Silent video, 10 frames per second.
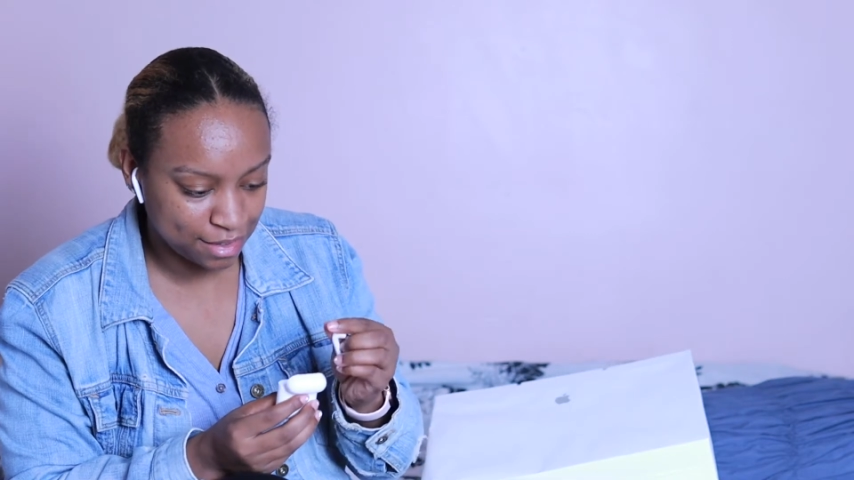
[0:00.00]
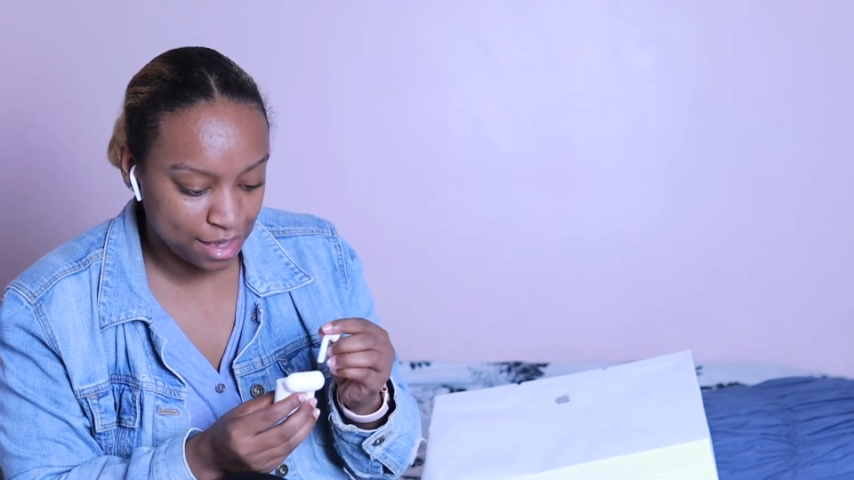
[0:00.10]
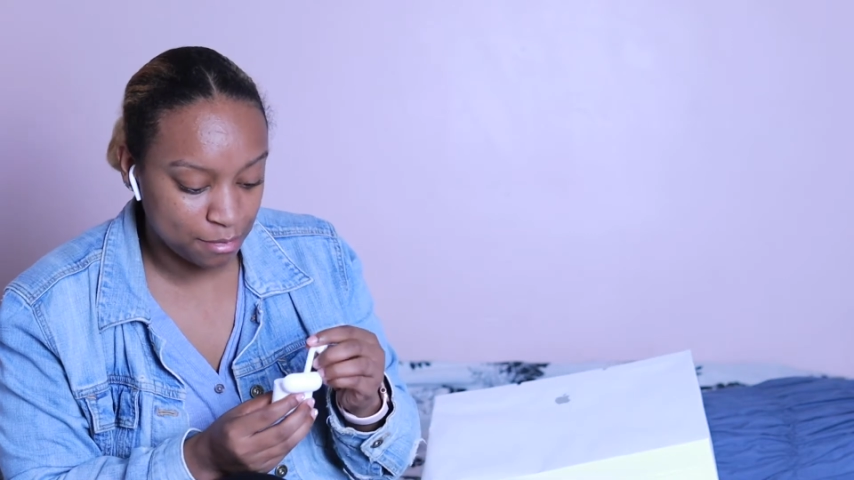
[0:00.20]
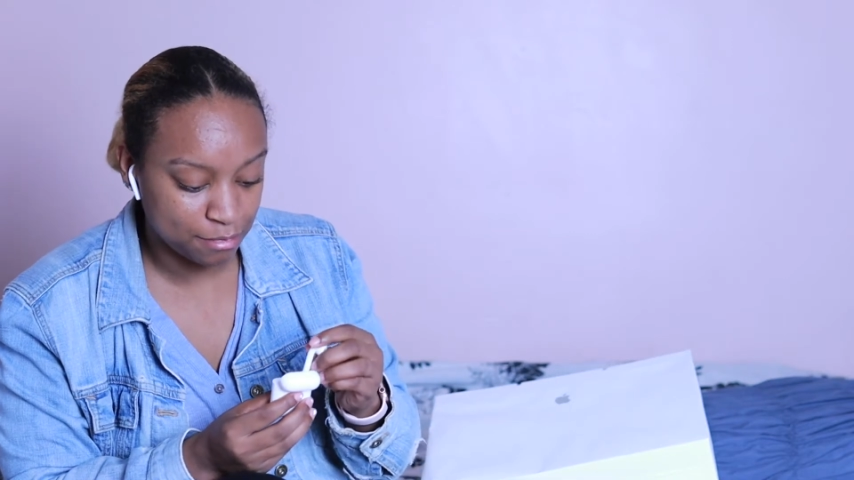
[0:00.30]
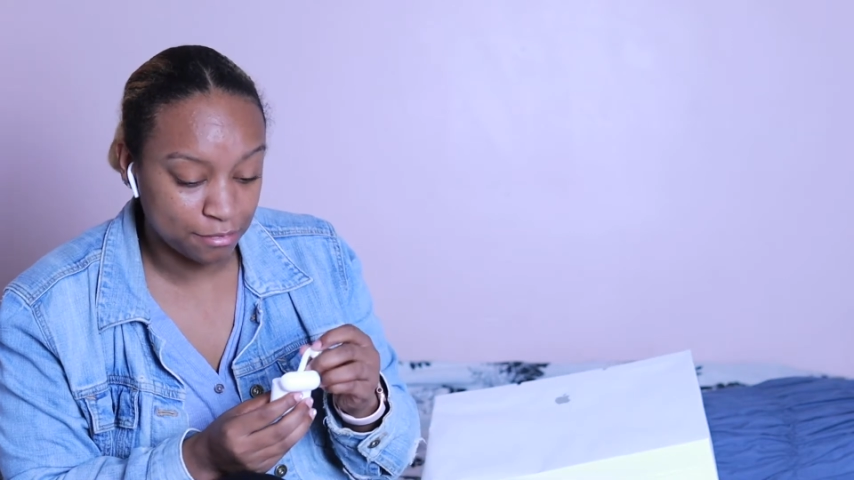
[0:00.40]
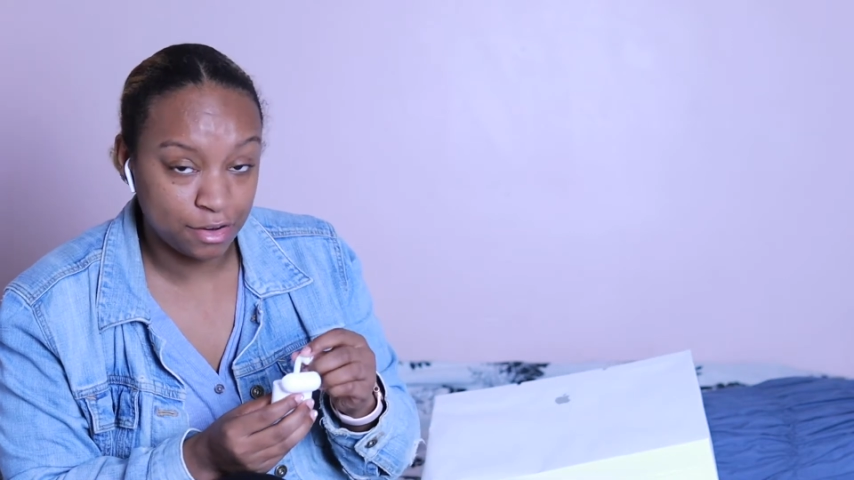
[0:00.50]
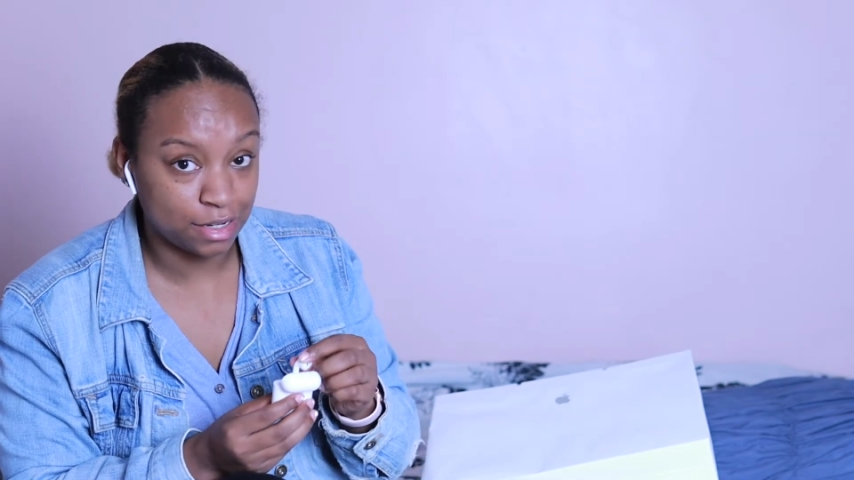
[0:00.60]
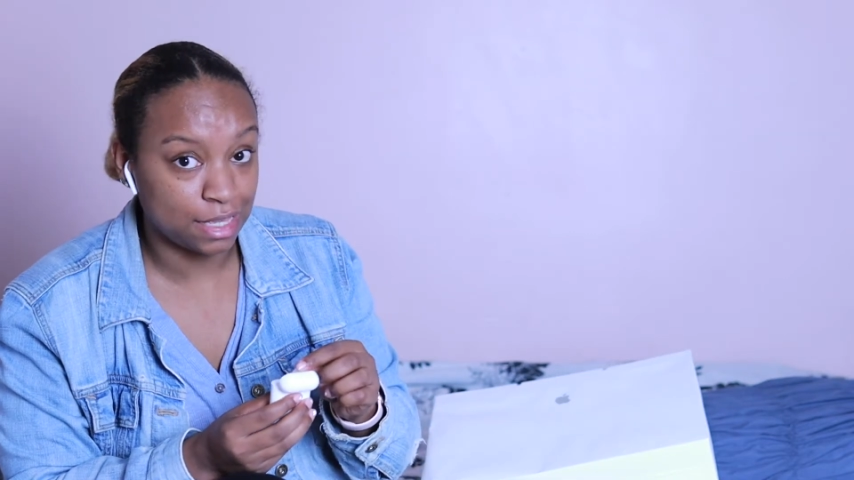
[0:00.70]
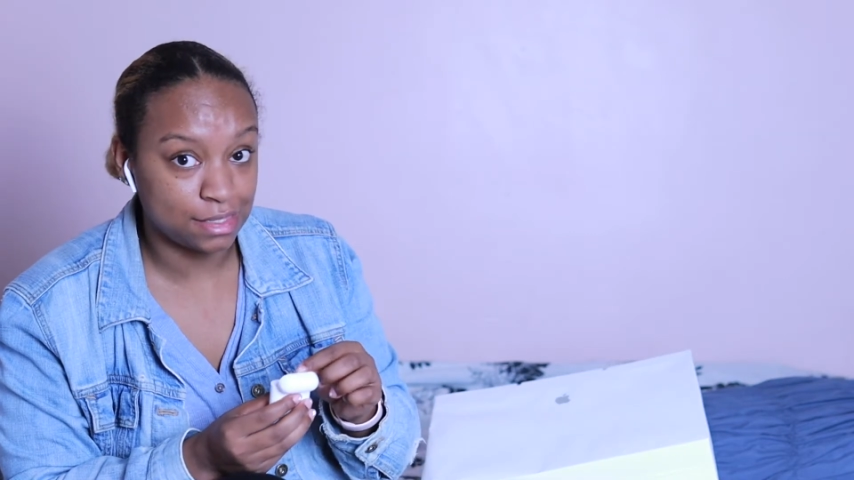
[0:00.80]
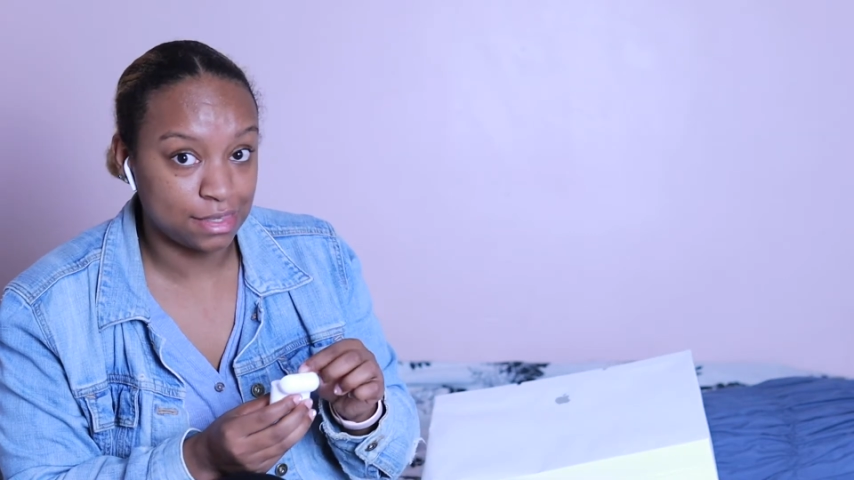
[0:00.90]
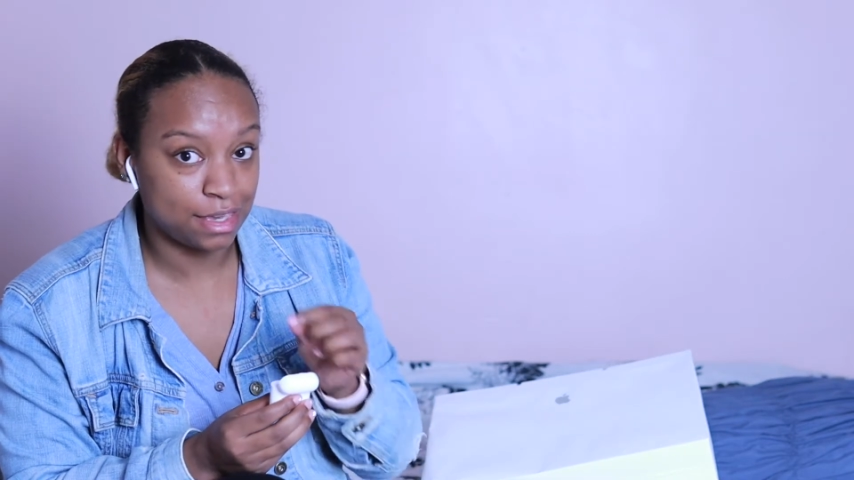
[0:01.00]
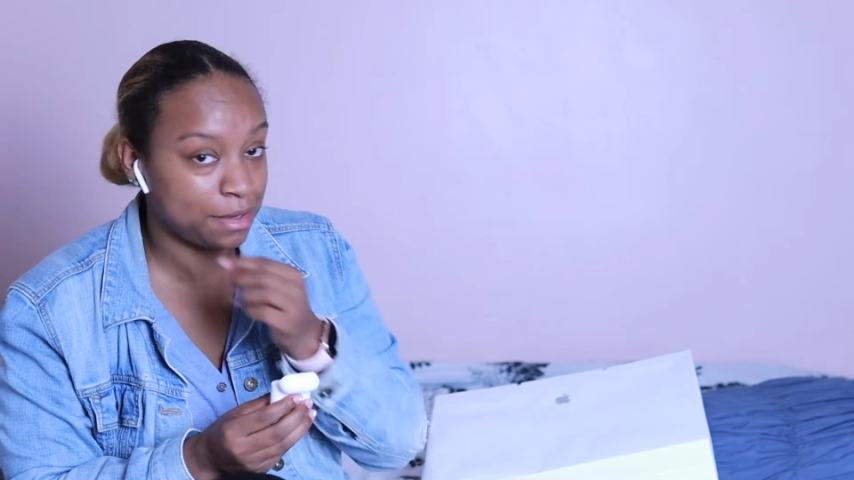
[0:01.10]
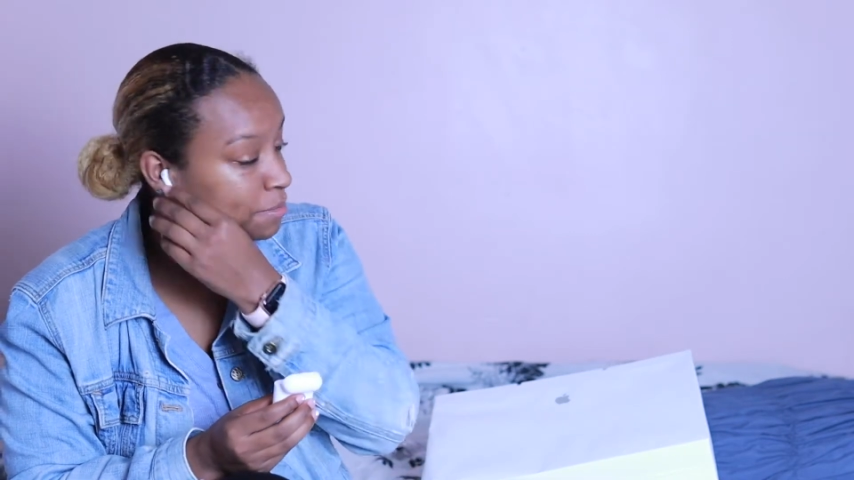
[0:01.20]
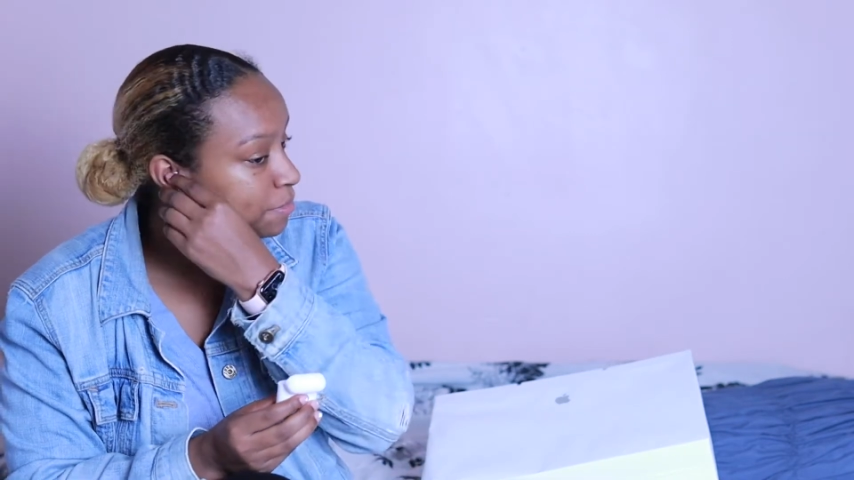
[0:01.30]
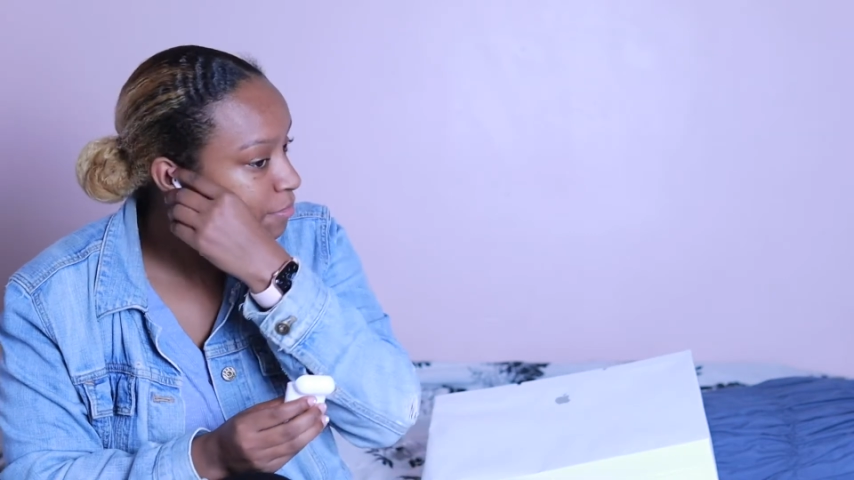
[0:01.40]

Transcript: I'm very late to the game.